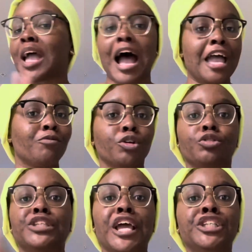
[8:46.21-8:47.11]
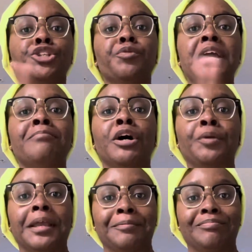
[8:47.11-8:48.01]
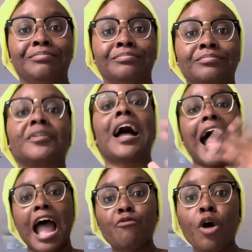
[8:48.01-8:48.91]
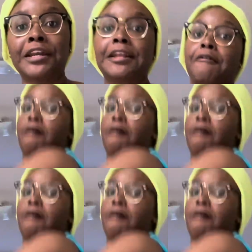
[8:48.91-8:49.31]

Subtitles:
I ain't want no tangerine booty. I wanted